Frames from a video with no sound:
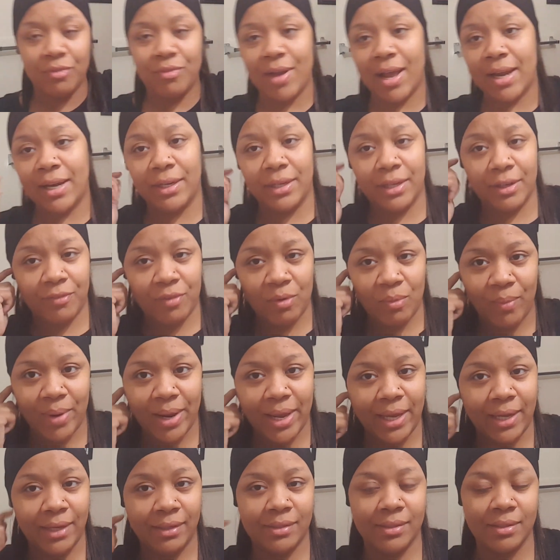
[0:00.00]
can find a different
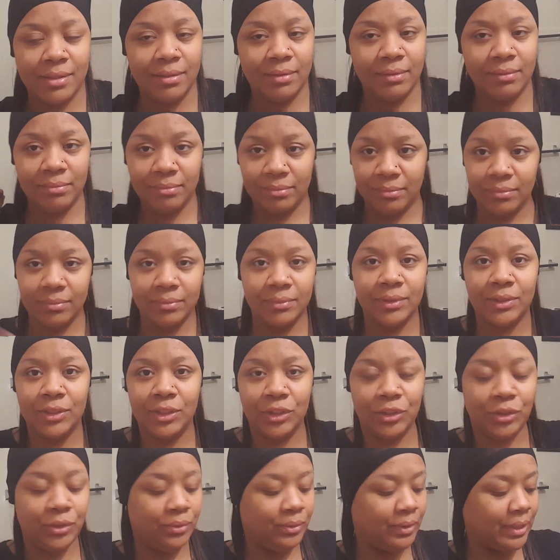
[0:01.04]
way to
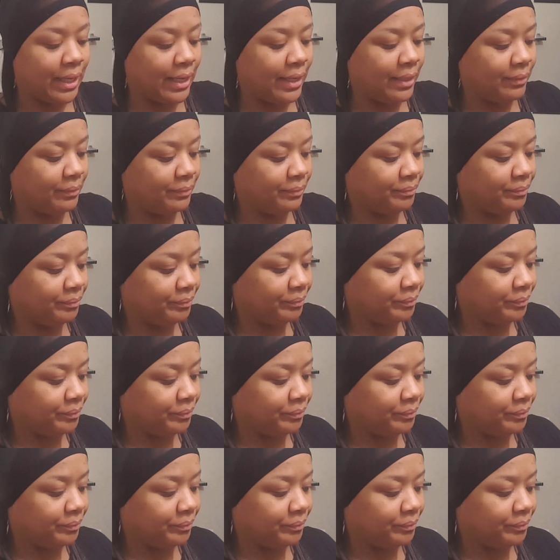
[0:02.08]
do that.